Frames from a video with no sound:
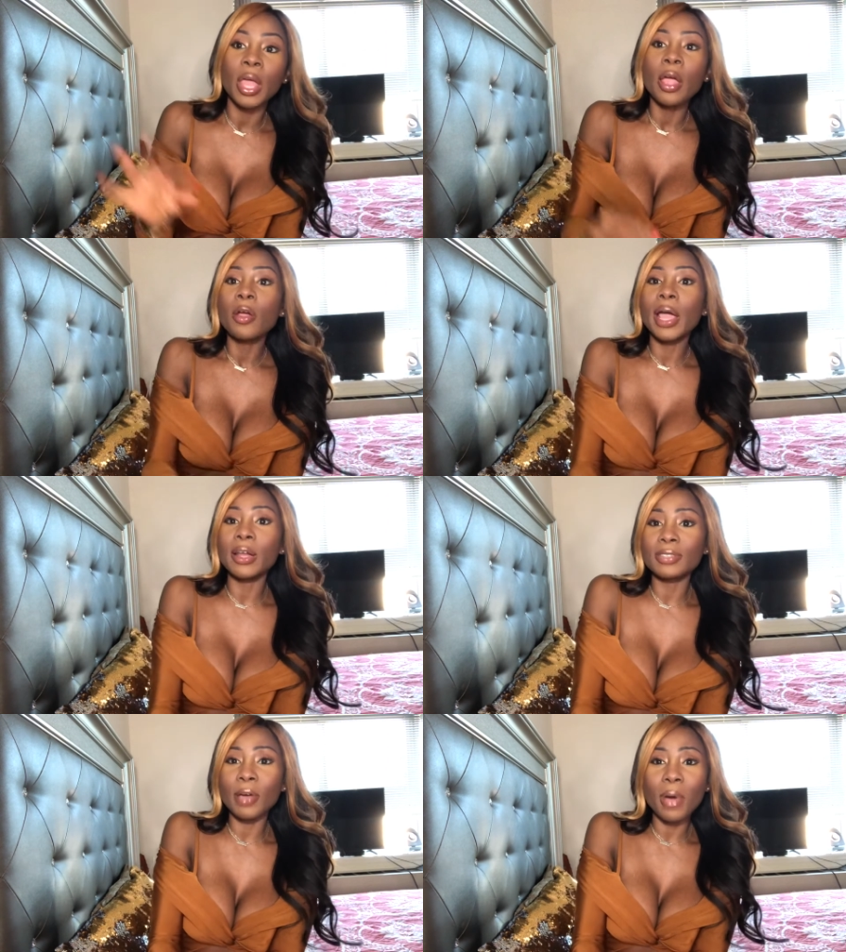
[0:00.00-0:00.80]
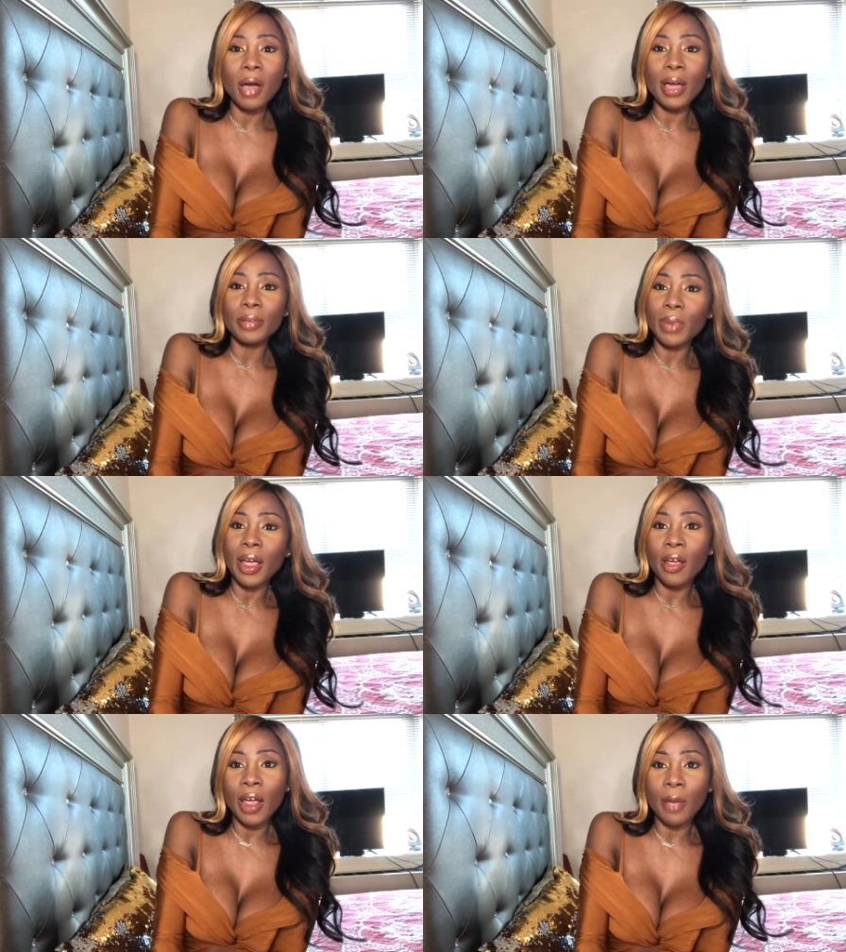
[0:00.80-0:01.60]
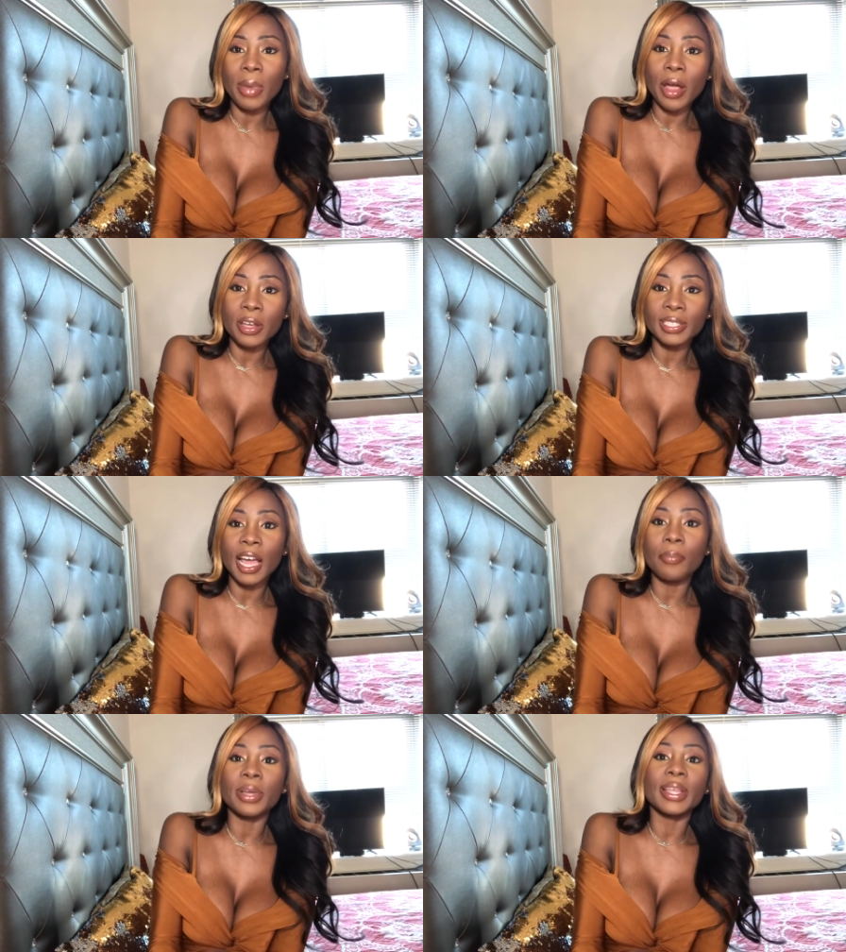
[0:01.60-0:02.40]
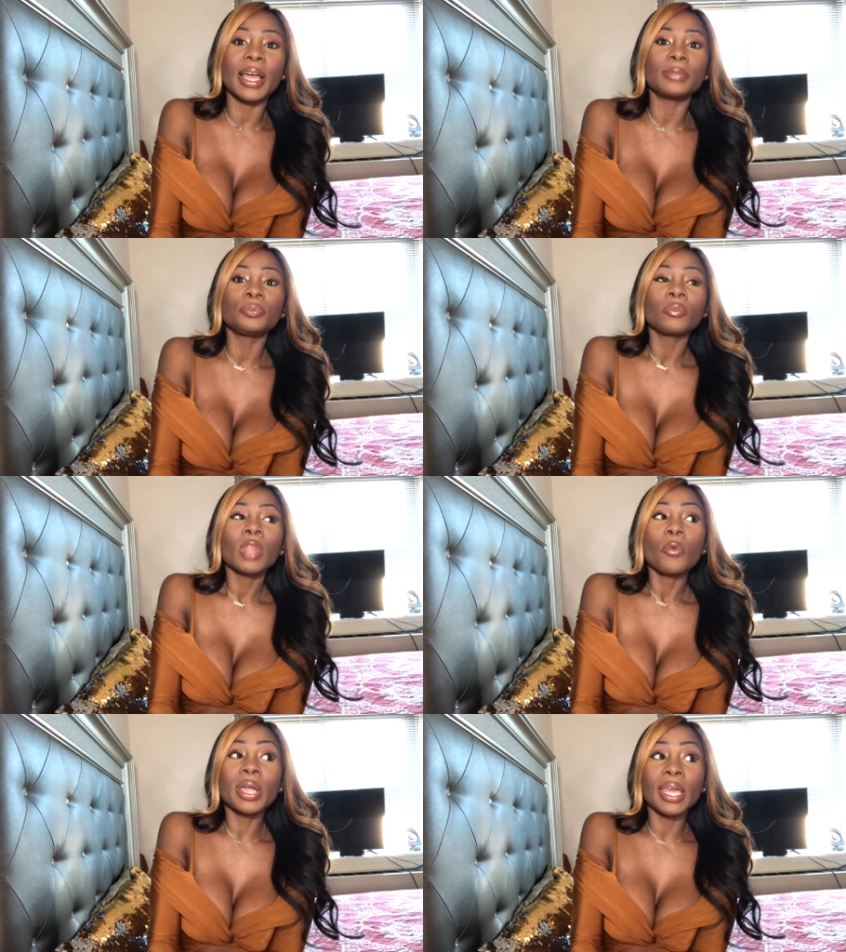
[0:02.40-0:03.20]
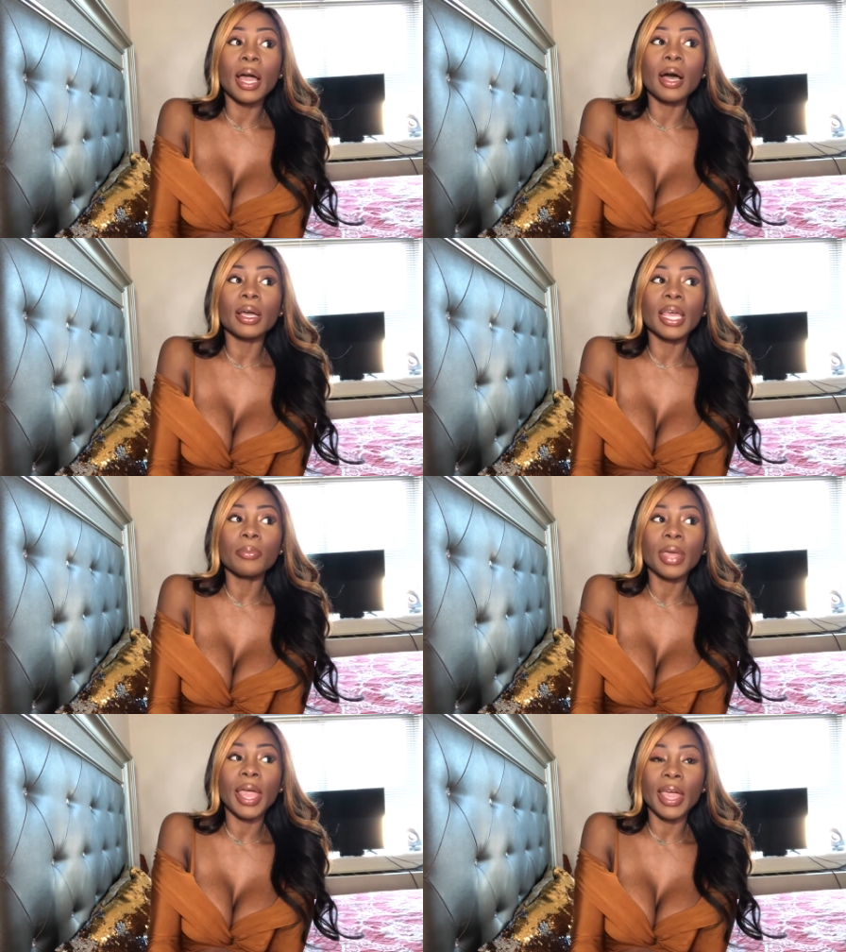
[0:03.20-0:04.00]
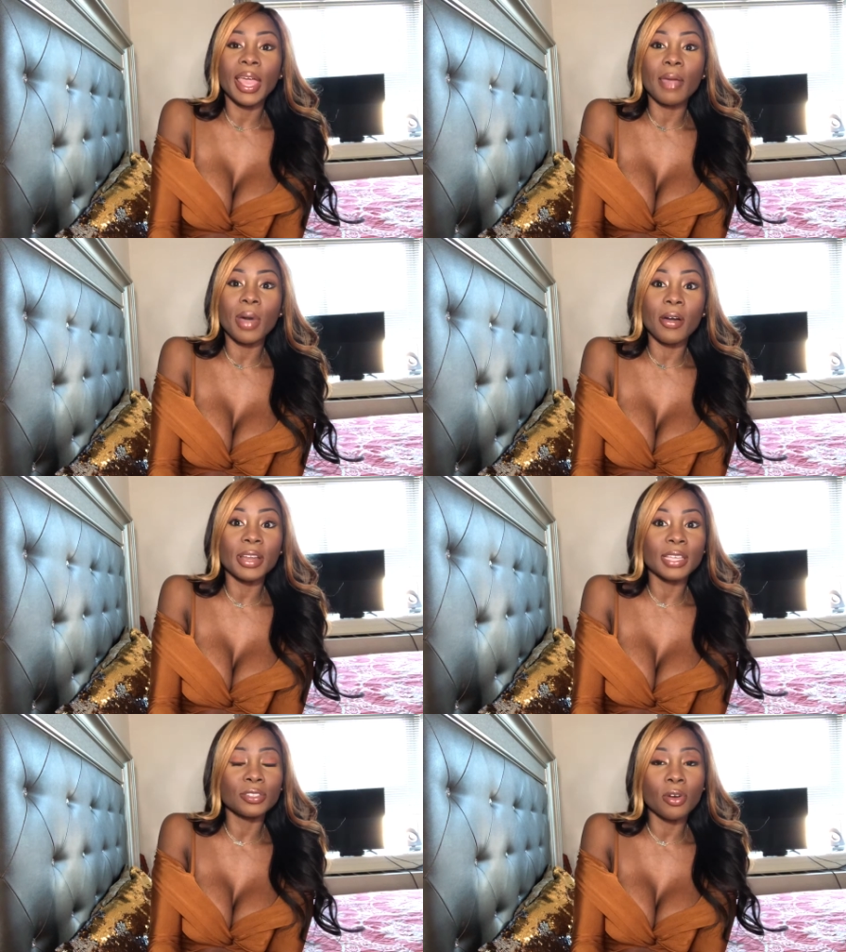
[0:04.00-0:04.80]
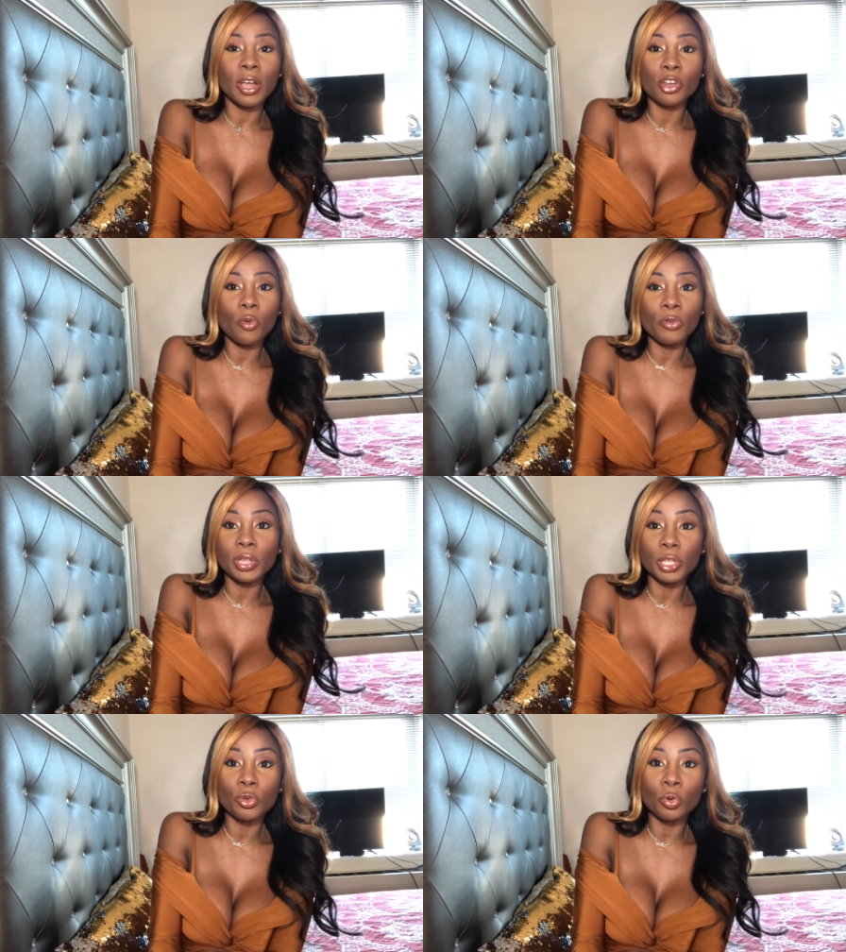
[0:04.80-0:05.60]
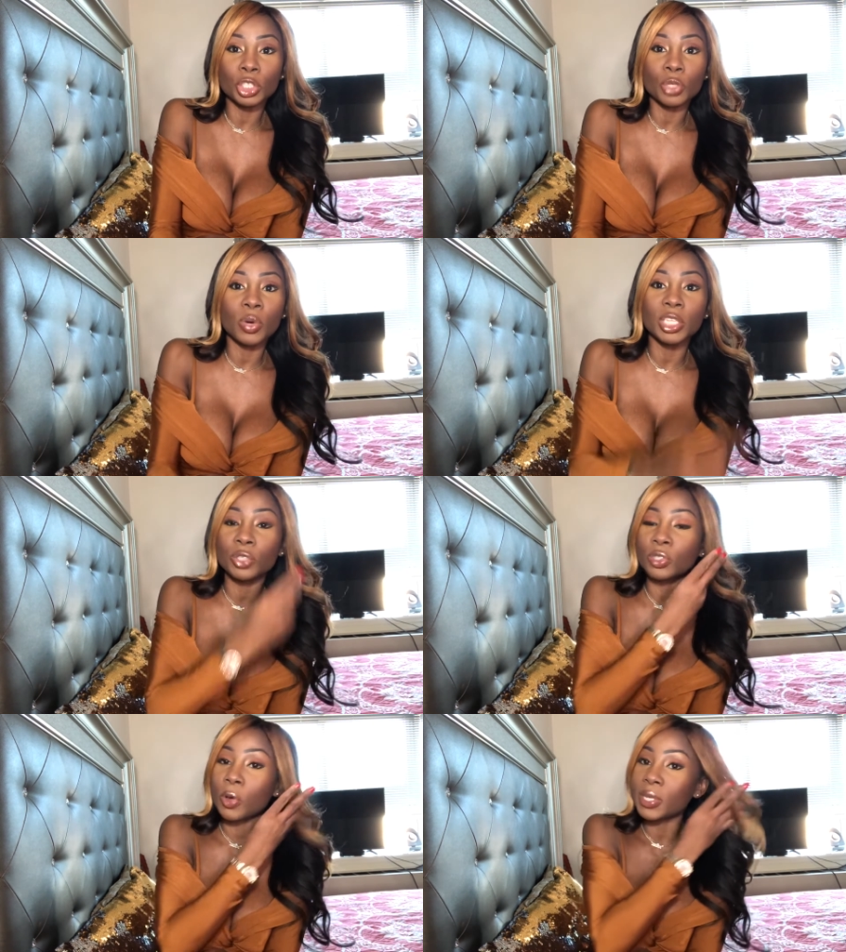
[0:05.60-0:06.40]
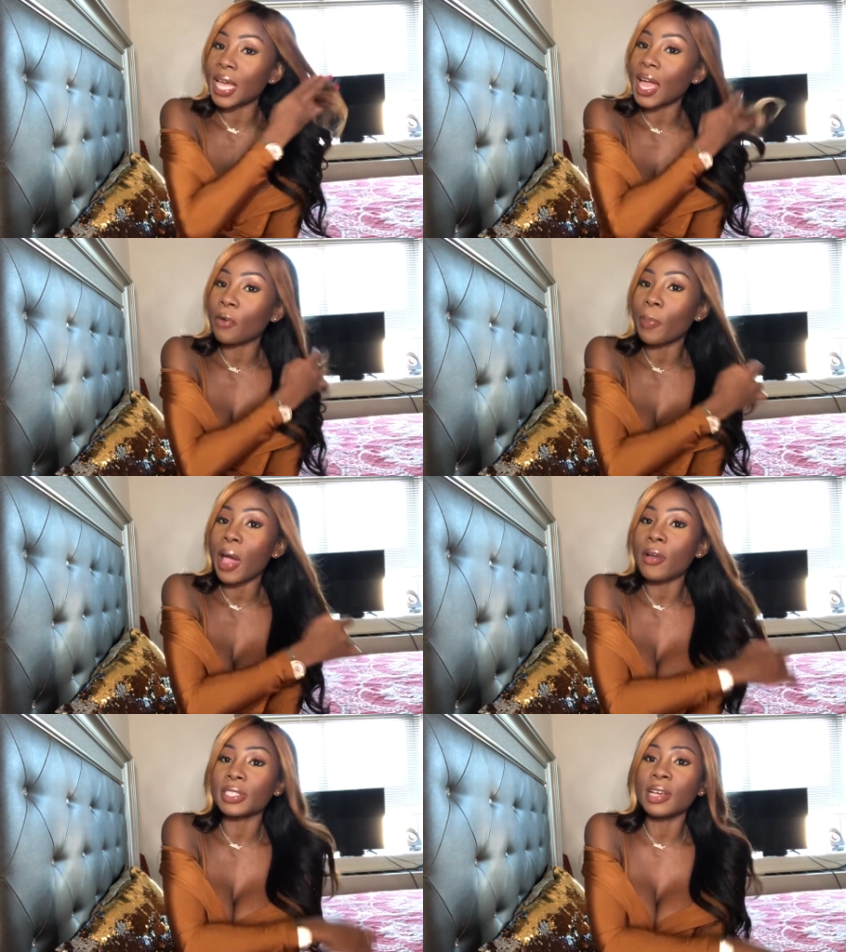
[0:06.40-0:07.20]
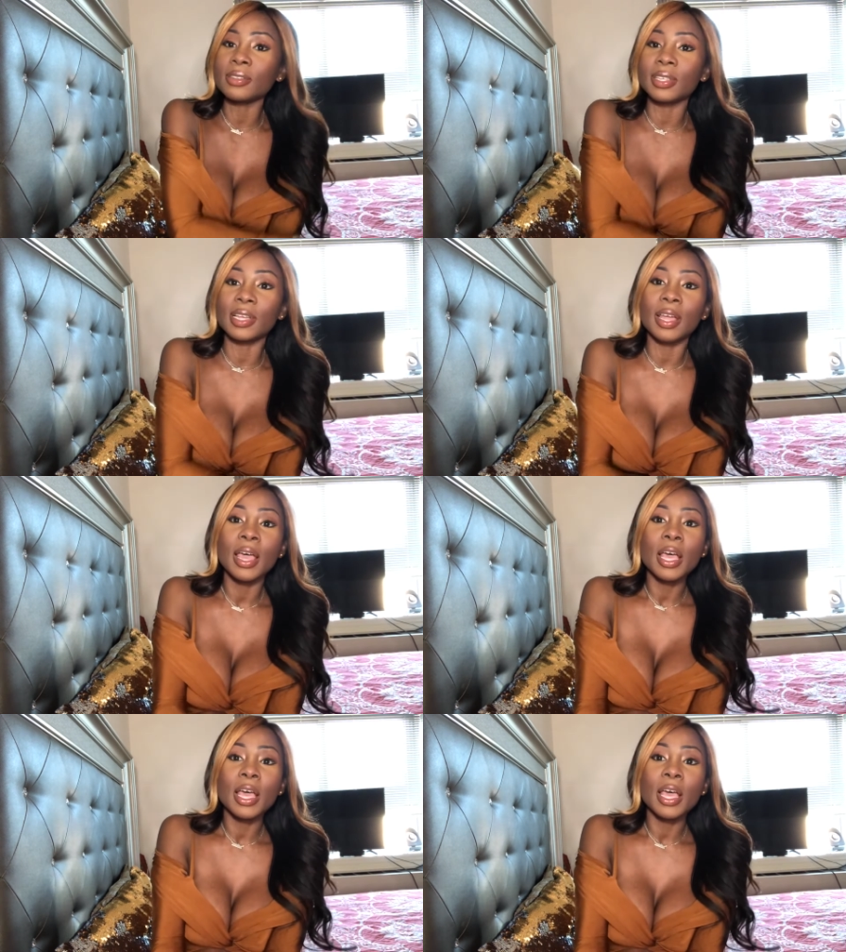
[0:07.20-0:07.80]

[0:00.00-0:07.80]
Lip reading: And I was like, wow, I admire her style. But then when Kim K came out and I saw her, no one really knew who she was. She was always hanging with Paris Hilton.